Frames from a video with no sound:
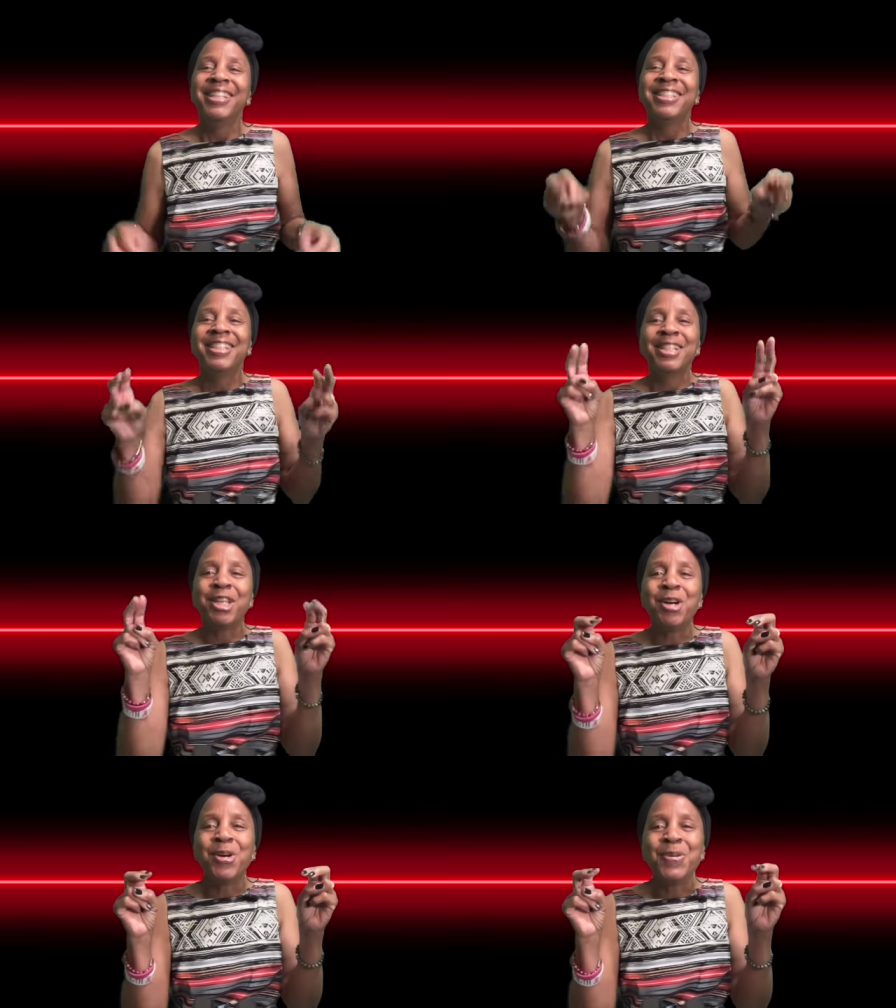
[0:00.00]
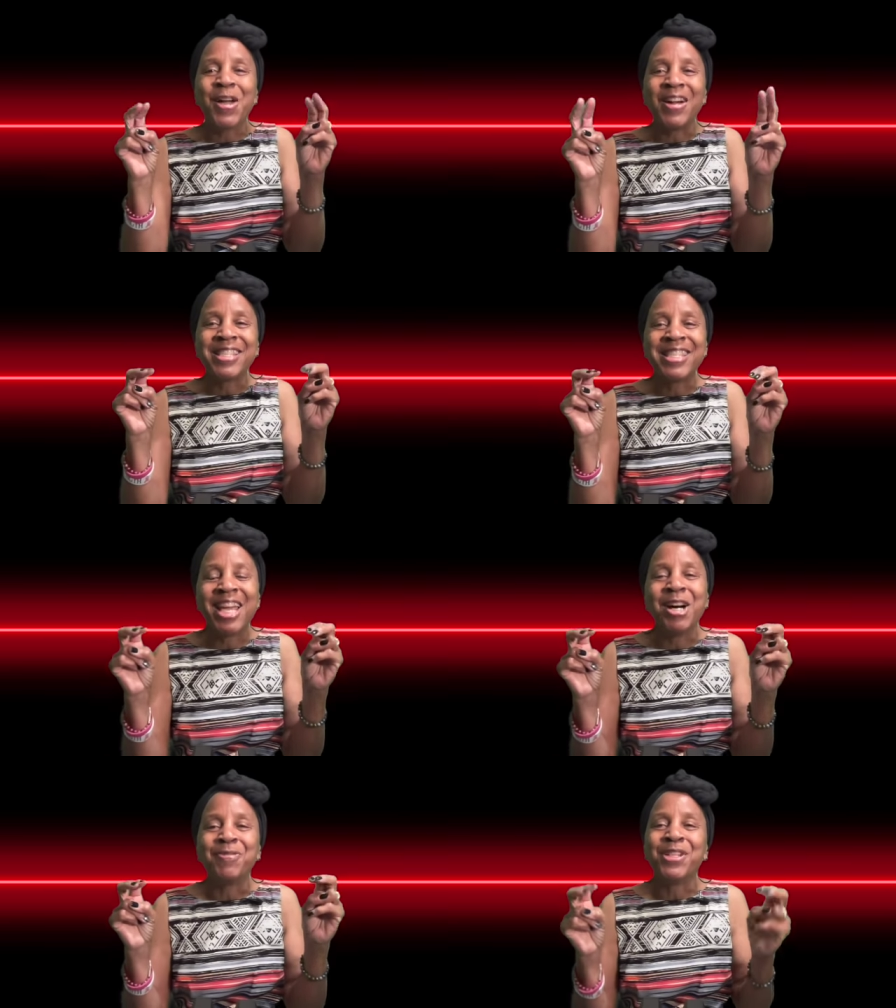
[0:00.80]
To clothe
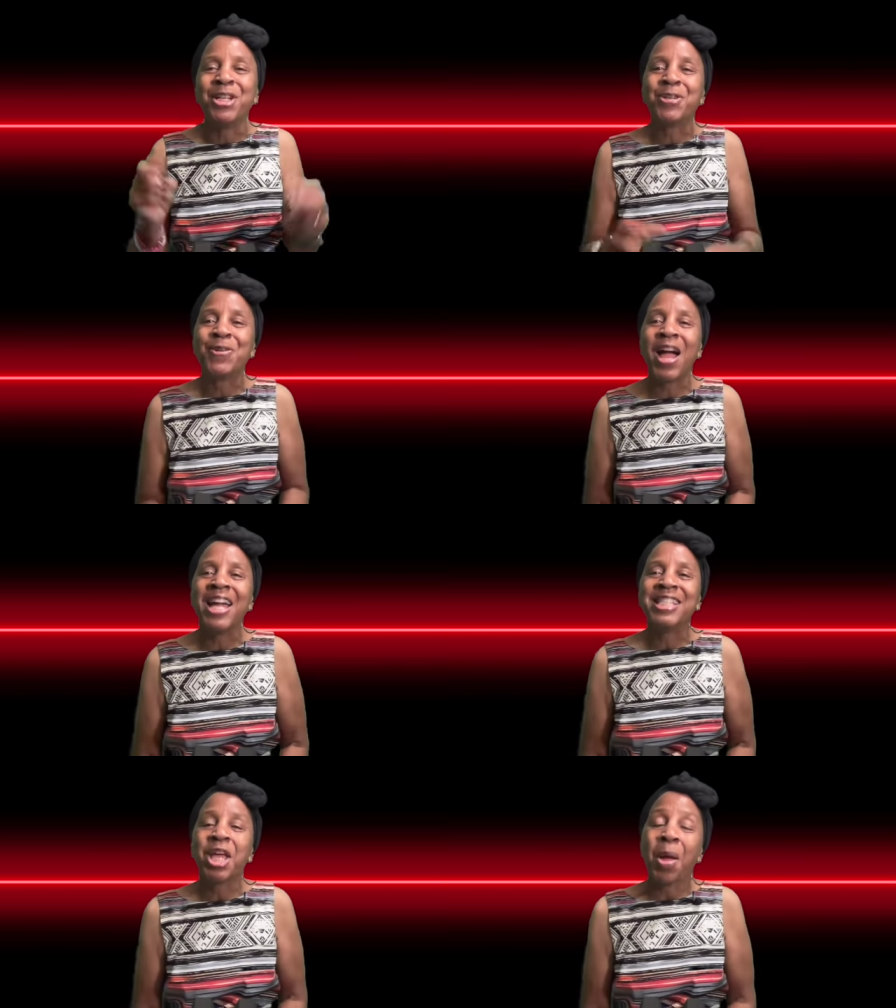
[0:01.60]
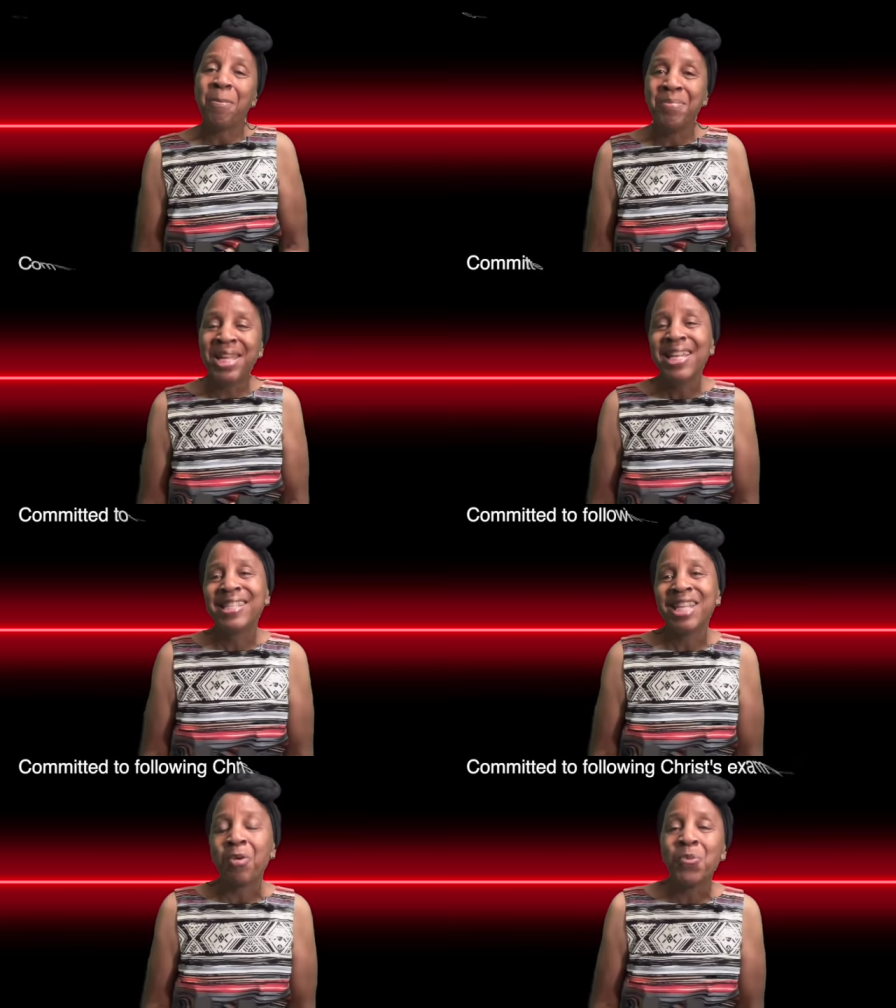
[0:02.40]
ourselves in Christ
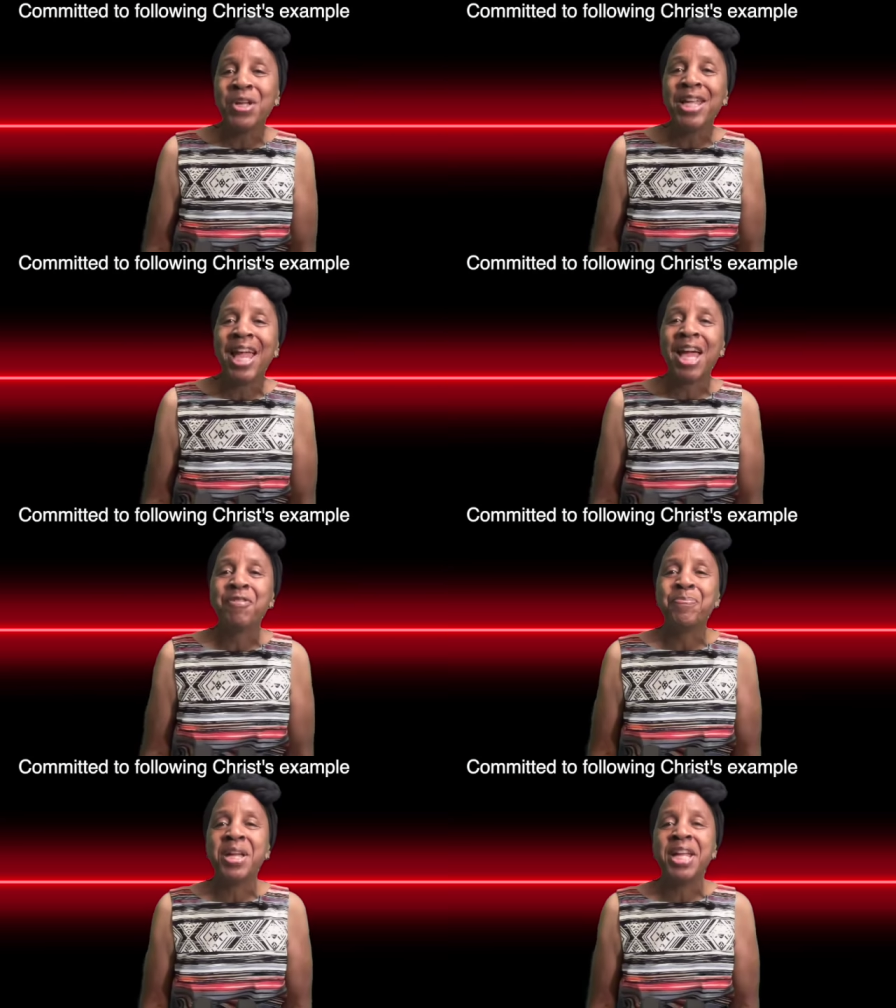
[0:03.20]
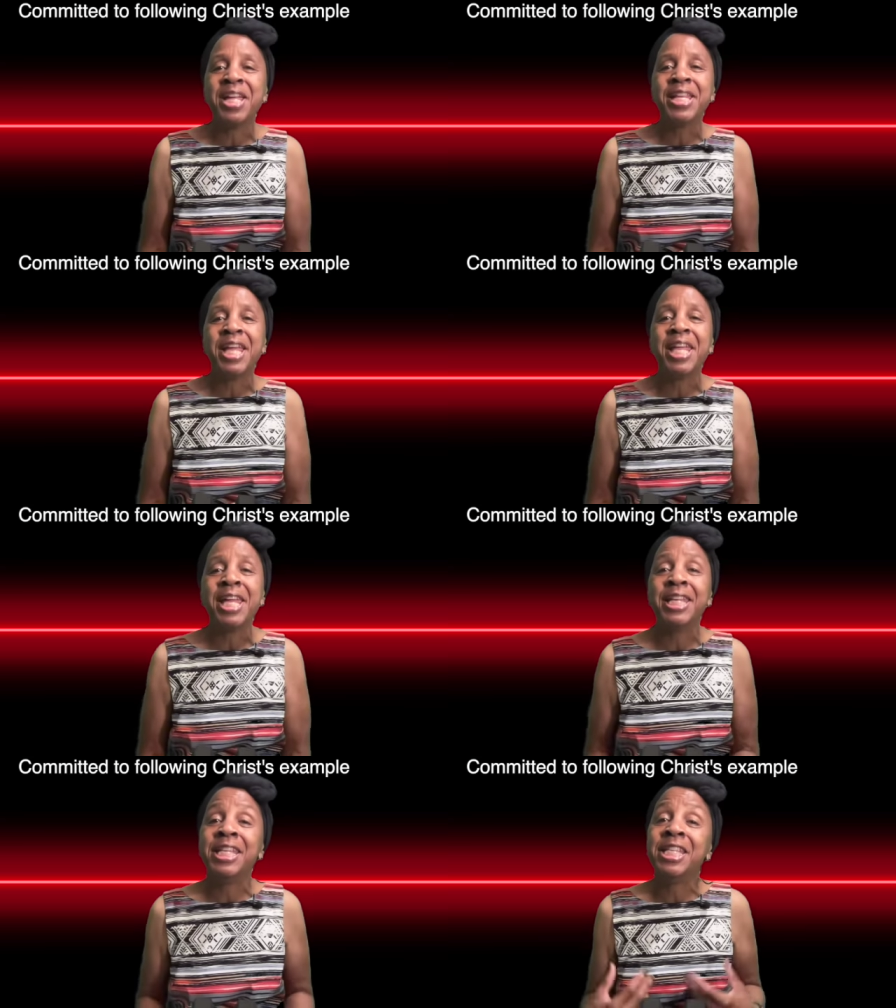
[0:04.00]
means that we have made
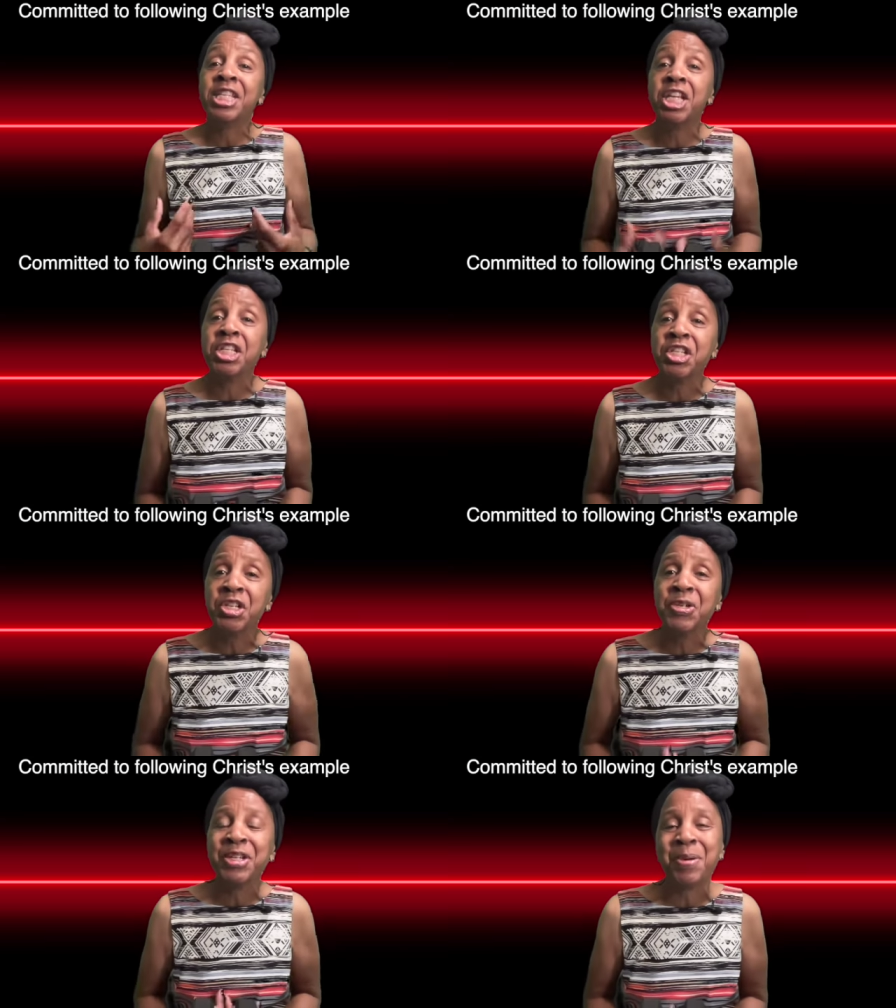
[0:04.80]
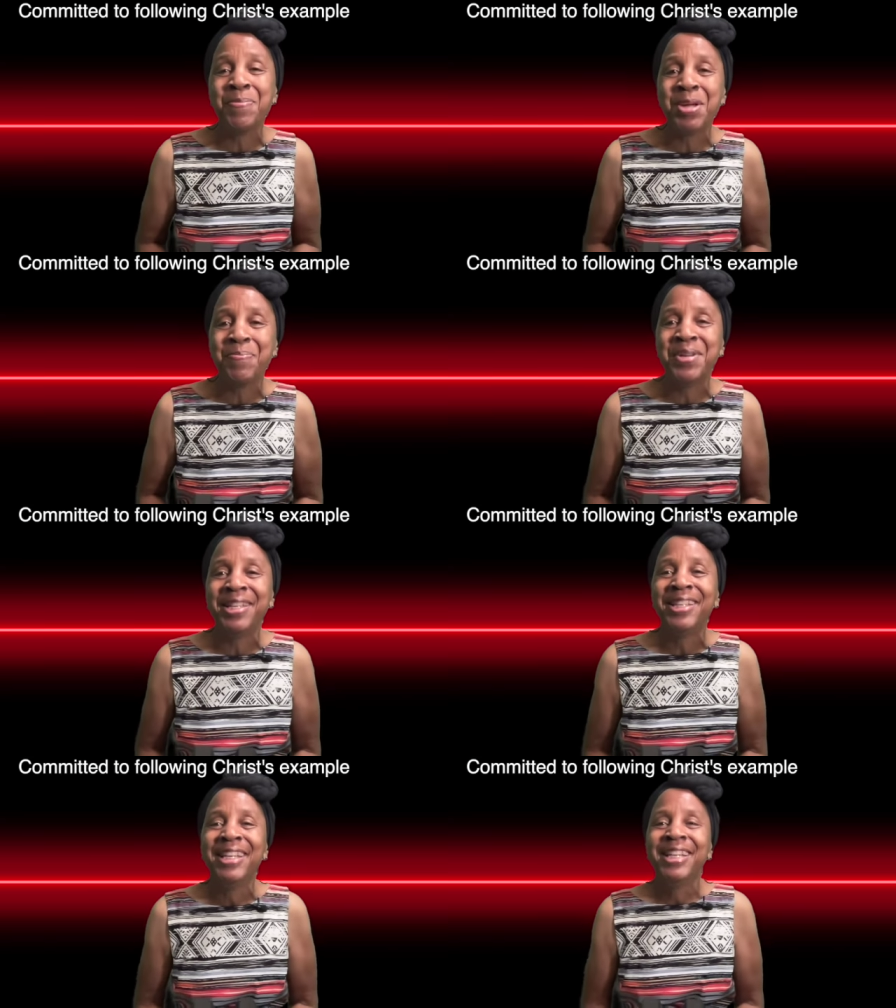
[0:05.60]
an intentional commitment
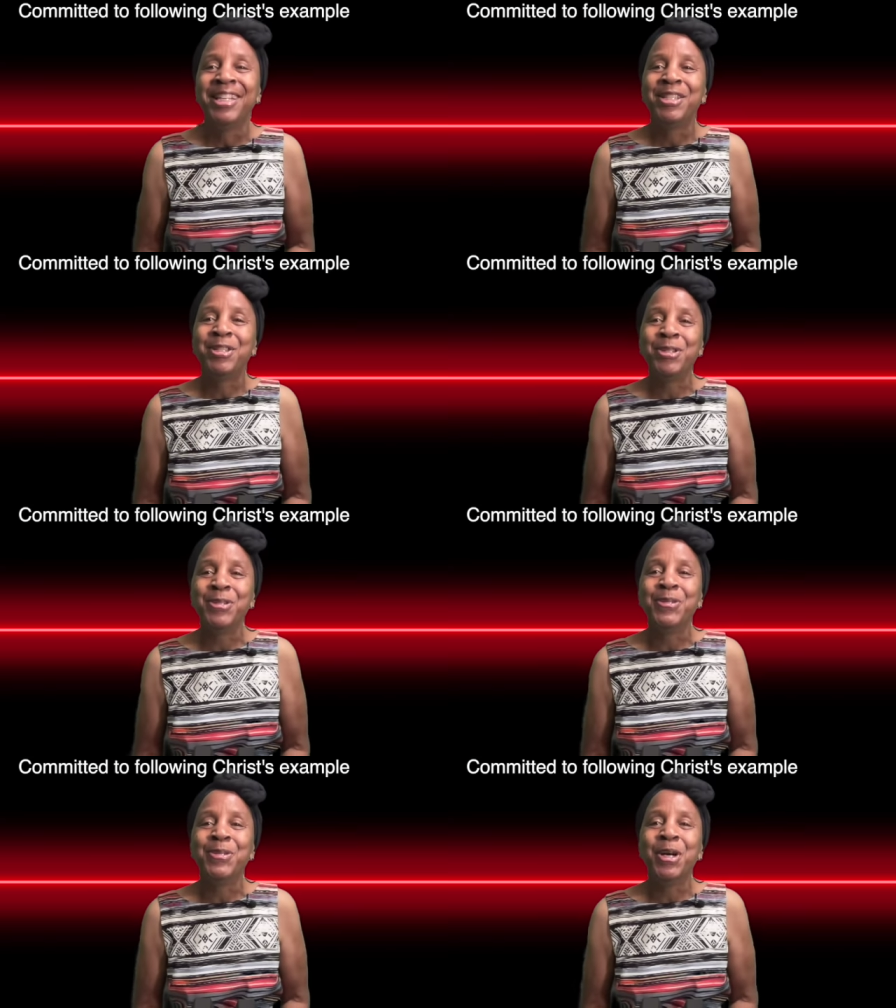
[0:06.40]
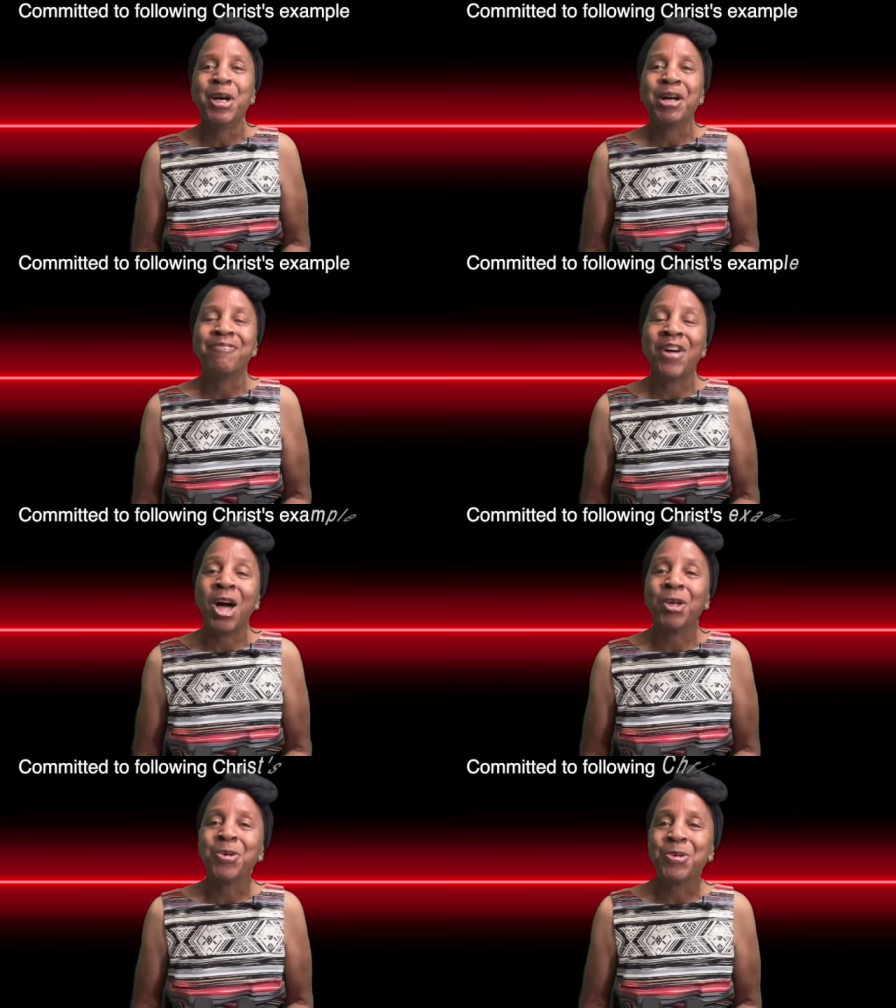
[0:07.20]
to
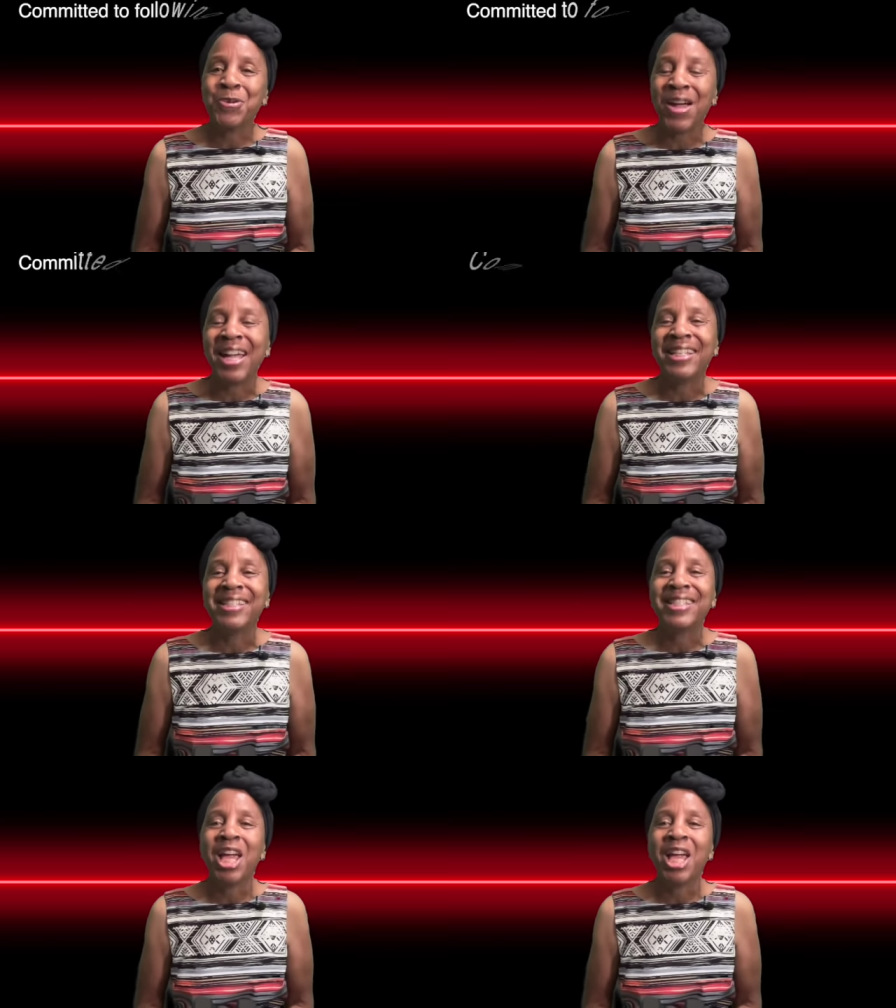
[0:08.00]
follow Christ.